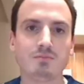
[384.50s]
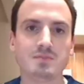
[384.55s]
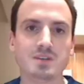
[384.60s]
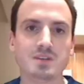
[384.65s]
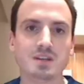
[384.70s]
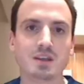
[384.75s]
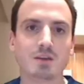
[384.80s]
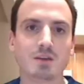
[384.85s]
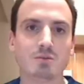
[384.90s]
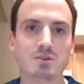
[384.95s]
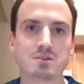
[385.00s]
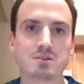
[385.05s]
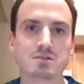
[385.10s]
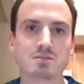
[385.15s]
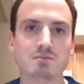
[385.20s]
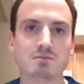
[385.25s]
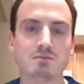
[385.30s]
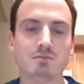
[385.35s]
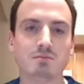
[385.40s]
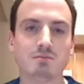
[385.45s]
Dealing with
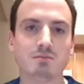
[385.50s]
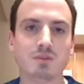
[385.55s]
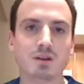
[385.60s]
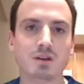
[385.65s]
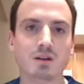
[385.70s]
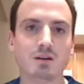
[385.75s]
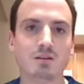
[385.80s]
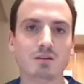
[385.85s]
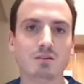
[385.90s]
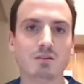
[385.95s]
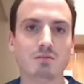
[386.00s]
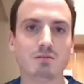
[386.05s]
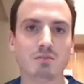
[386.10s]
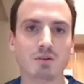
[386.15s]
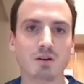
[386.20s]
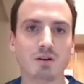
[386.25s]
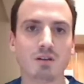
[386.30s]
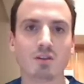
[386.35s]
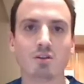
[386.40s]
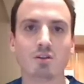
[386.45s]
some,
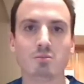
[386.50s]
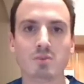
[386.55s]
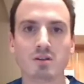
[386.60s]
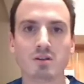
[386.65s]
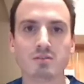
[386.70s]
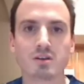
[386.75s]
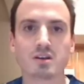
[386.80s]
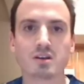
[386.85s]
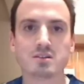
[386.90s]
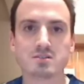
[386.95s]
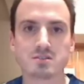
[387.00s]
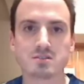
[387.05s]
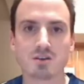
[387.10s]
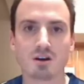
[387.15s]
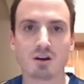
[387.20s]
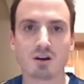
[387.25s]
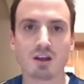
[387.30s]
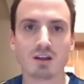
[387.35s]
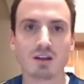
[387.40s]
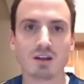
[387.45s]
a little bit of a
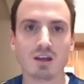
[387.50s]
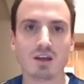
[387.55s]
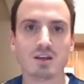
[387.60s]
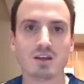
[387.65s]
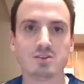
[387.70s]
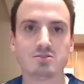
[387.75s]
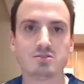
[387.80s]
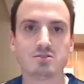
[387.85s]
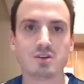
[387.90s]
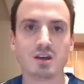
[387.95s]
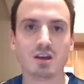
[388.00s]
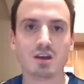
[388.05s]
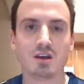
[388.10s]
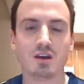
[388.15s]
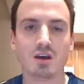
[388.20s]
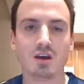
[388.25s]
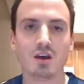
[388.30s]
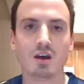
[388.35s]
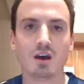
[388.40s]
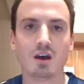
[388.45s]
concerning knee injury
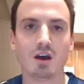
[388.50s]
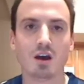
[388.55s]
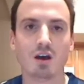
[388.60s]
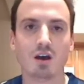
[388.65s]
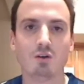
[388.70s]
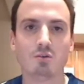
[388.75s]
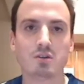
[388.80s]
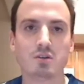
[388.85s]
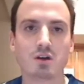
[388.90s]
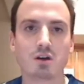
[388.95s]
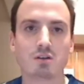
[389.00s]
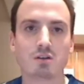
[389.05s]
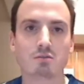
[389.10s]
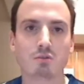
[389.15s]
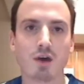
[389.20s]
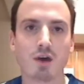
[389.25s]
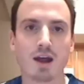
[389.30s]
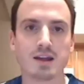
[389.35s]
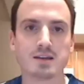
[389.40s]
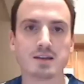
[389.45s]
with
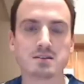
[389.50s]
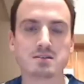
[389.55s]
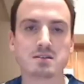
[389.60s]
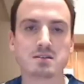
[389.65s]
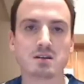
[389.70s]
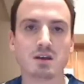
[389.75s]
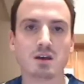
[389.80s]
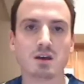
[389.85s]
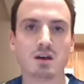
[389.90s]
arthritis.